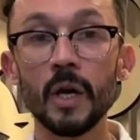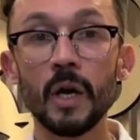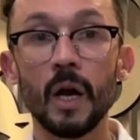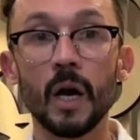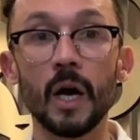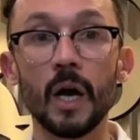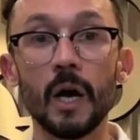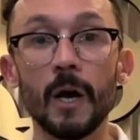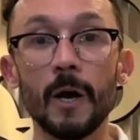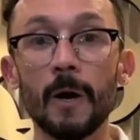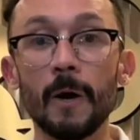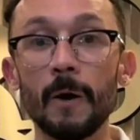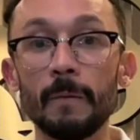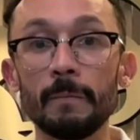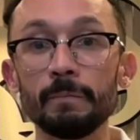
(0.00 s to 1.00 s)

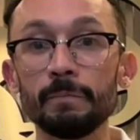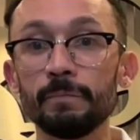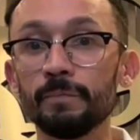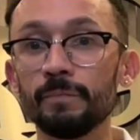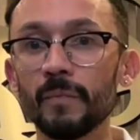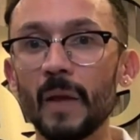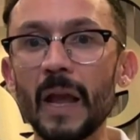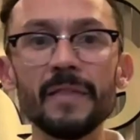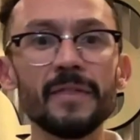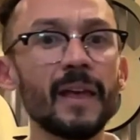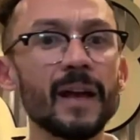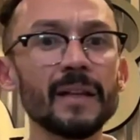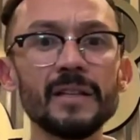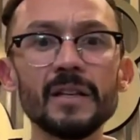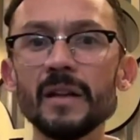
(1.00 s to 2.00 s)
And
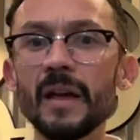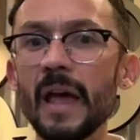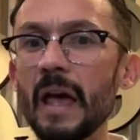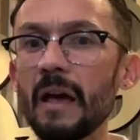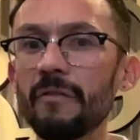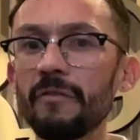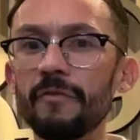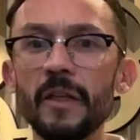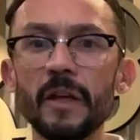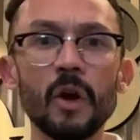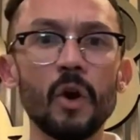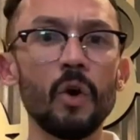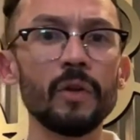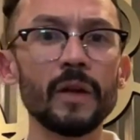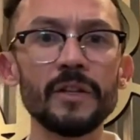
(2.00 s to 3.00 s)
I didn't have the
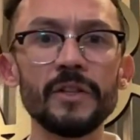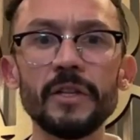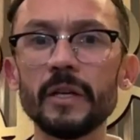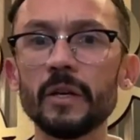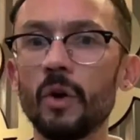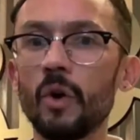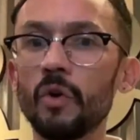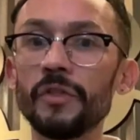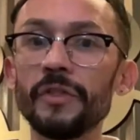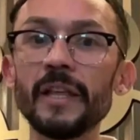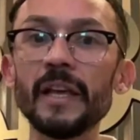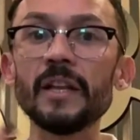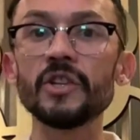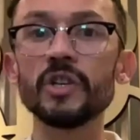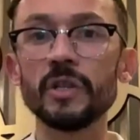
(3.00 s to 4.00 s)
whole idea on
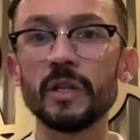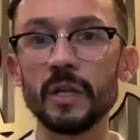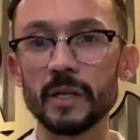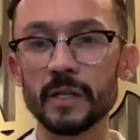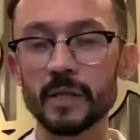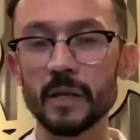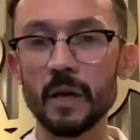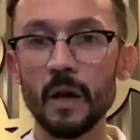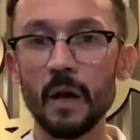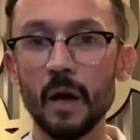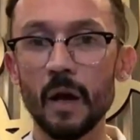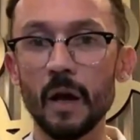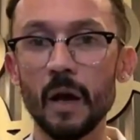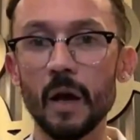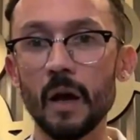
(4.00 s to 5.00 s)
teaching this.
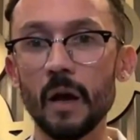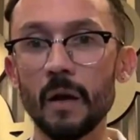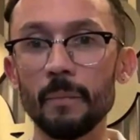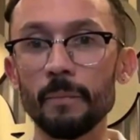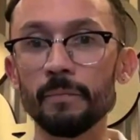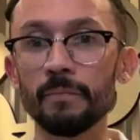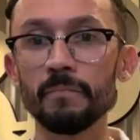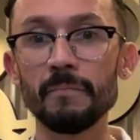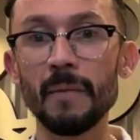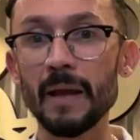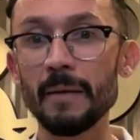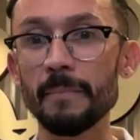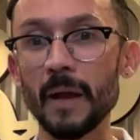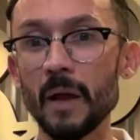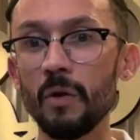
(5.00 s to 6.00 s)

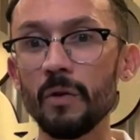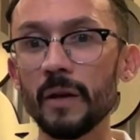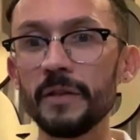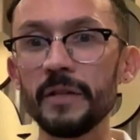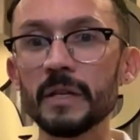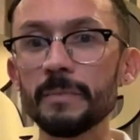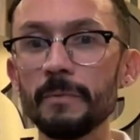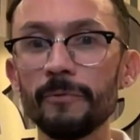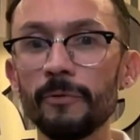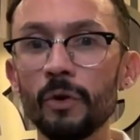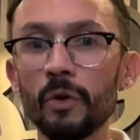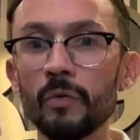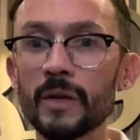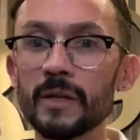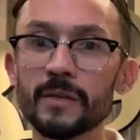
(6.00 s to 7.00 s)
My whole idea
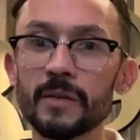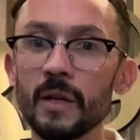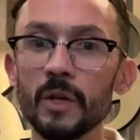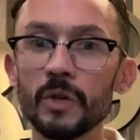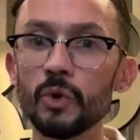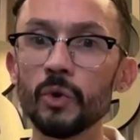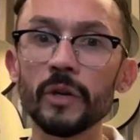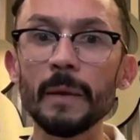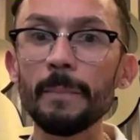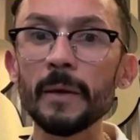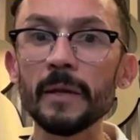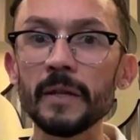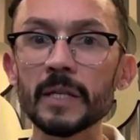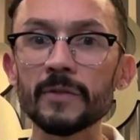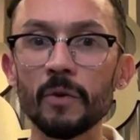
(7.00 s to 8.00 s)
before was to
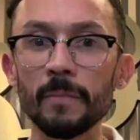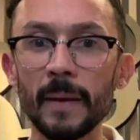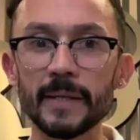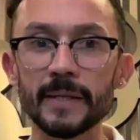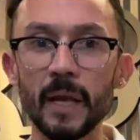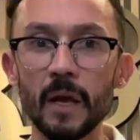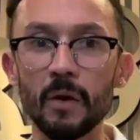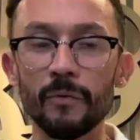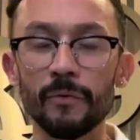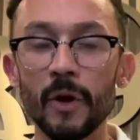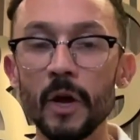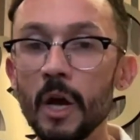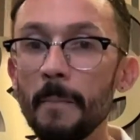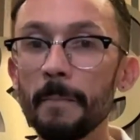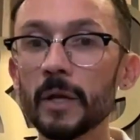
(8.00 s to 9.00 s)
keeping this for myself.
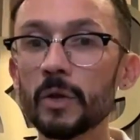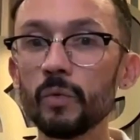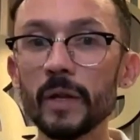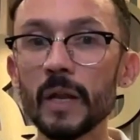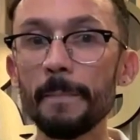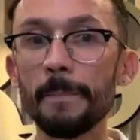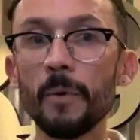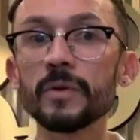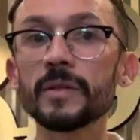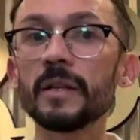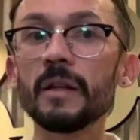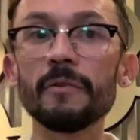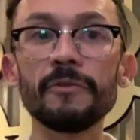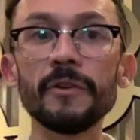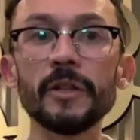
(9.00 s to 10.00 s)
But when I posted
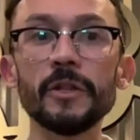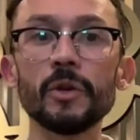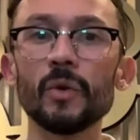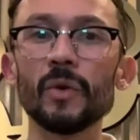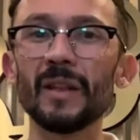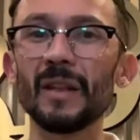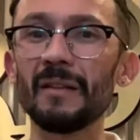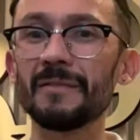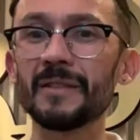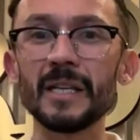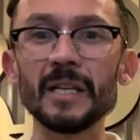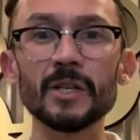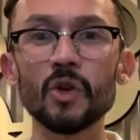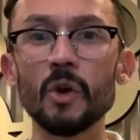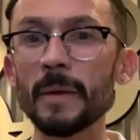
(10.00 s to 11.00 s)
a video and I see
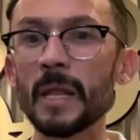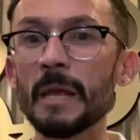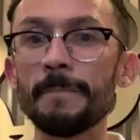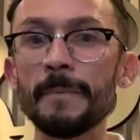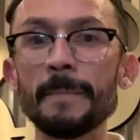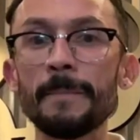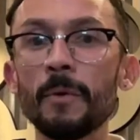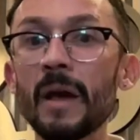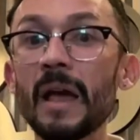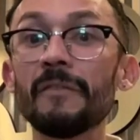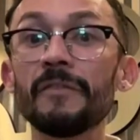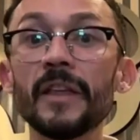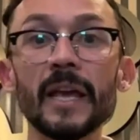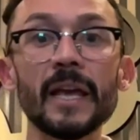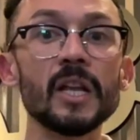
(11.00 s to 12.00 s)
so many people
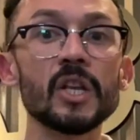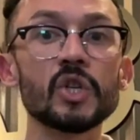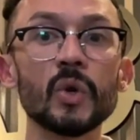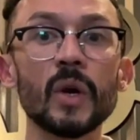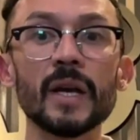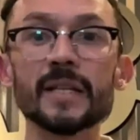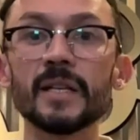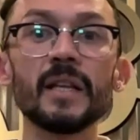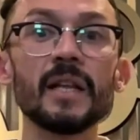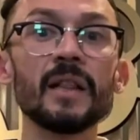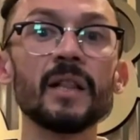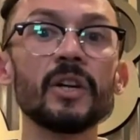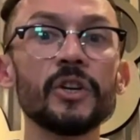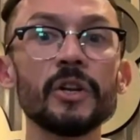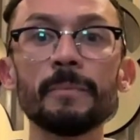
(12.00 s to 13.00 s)
have the interest in
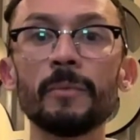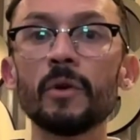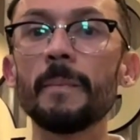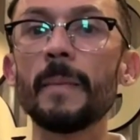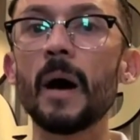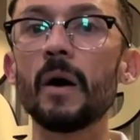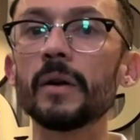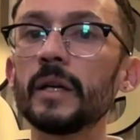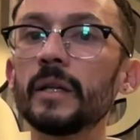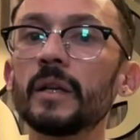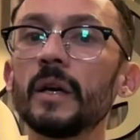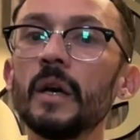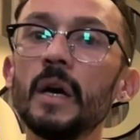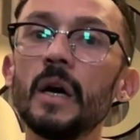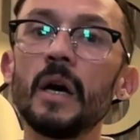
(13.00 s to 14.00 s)
learning more about it,
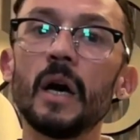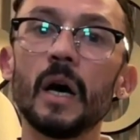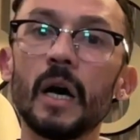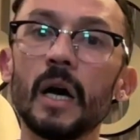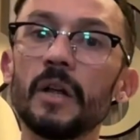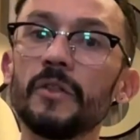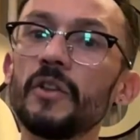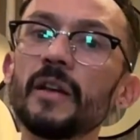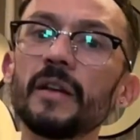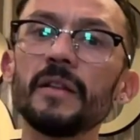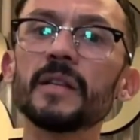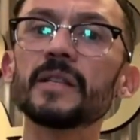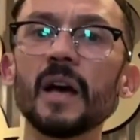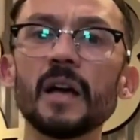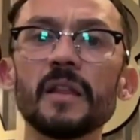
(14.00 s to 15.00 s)
then I
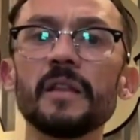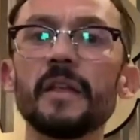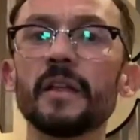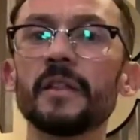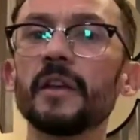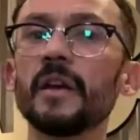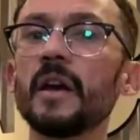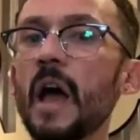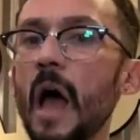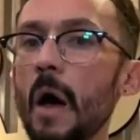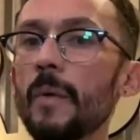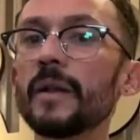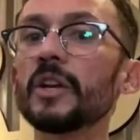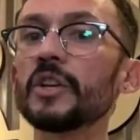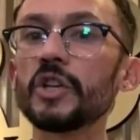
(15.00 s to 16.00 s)
decided that I
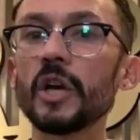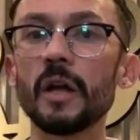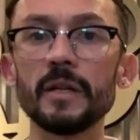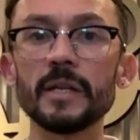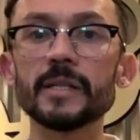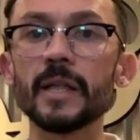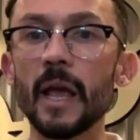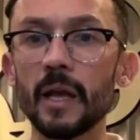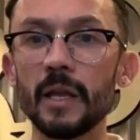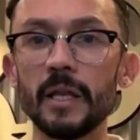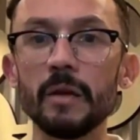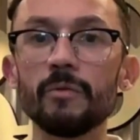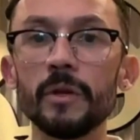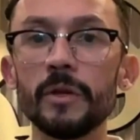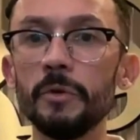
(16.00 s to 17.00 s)
want to share this
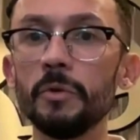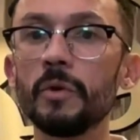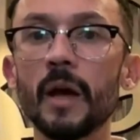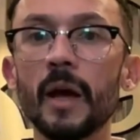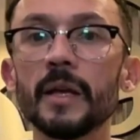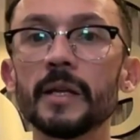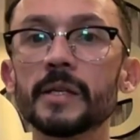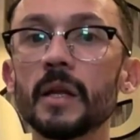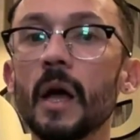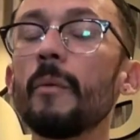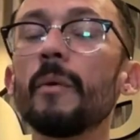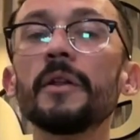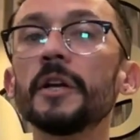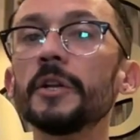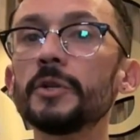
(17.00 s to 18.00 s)
technique with you guys. I
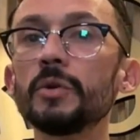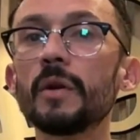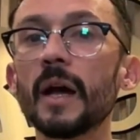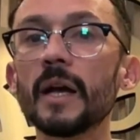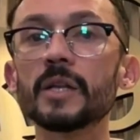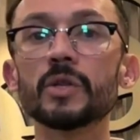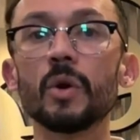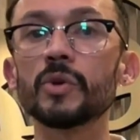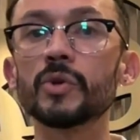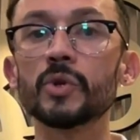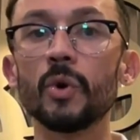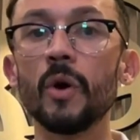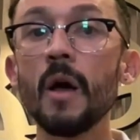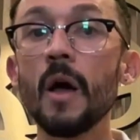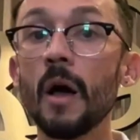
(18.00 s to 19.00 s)
want that you guys
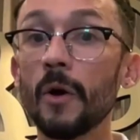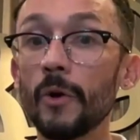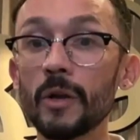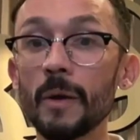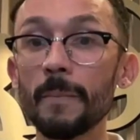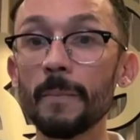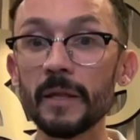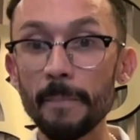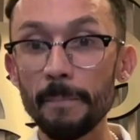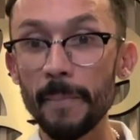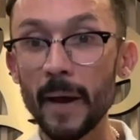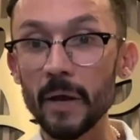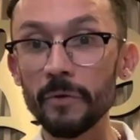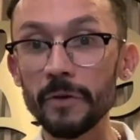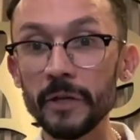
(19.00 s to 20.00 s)
also gonna be the
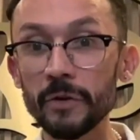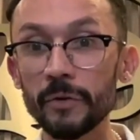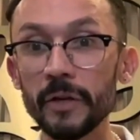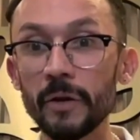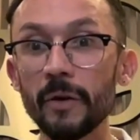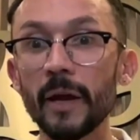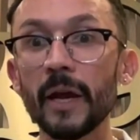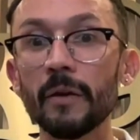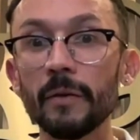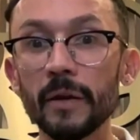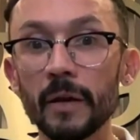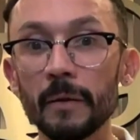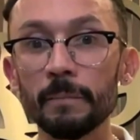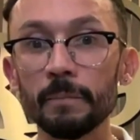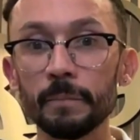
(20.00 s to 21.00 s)
pioneer in your
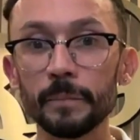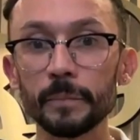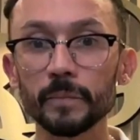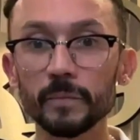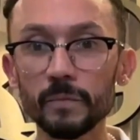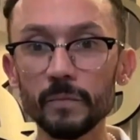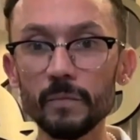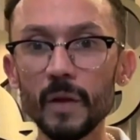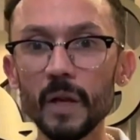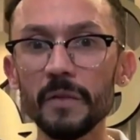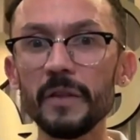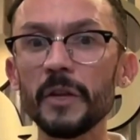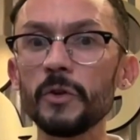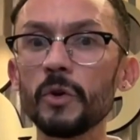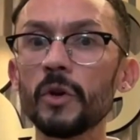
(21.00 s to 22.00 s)
area,
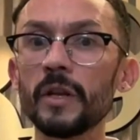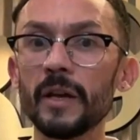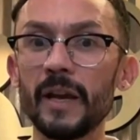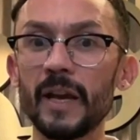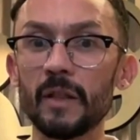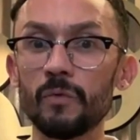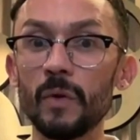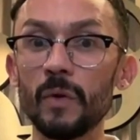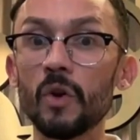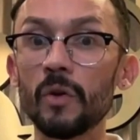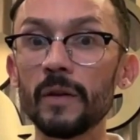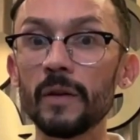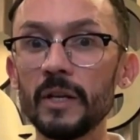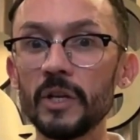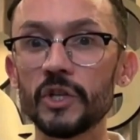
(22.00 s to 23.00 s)
that you're gonna get
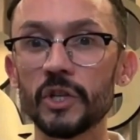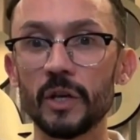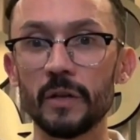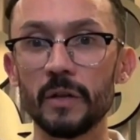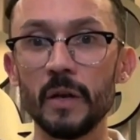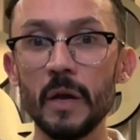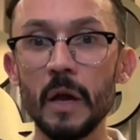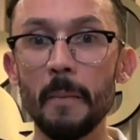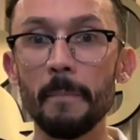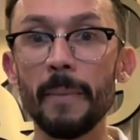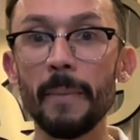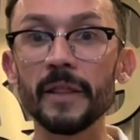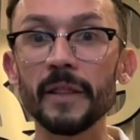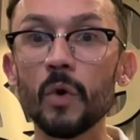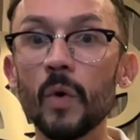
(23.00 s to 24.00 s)
recognition
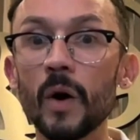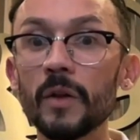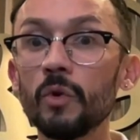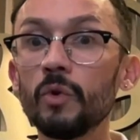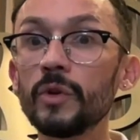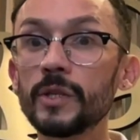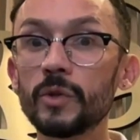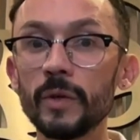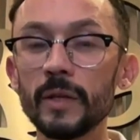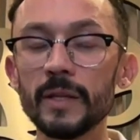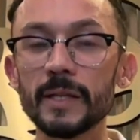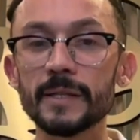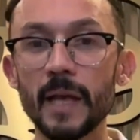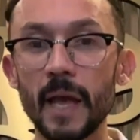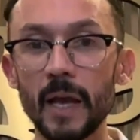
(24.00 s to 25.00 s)
by the one who's doing
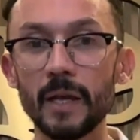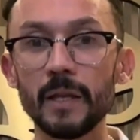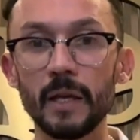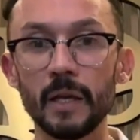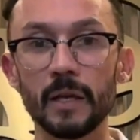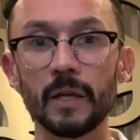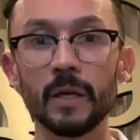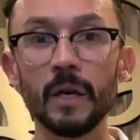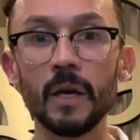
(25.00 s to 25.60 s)
this technique.